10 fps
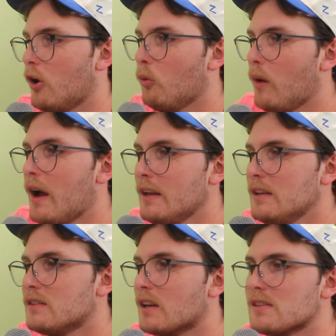
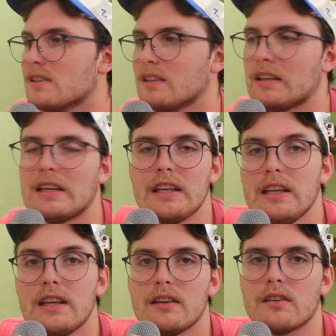Hawaii doesn't
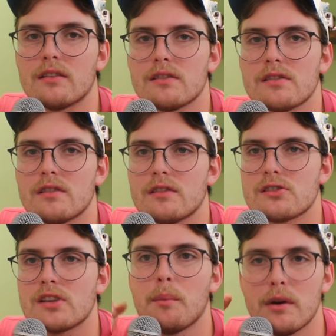need
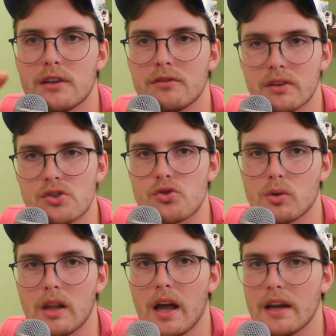someone to
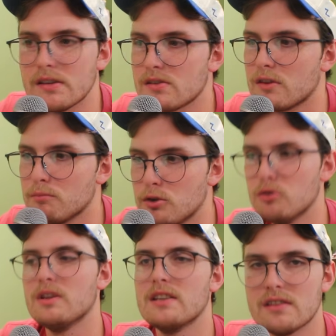visualize the
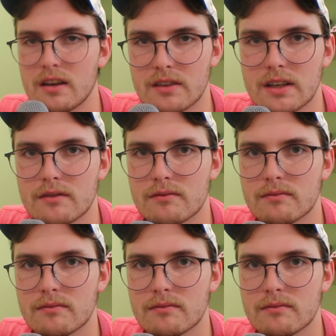beauties of it.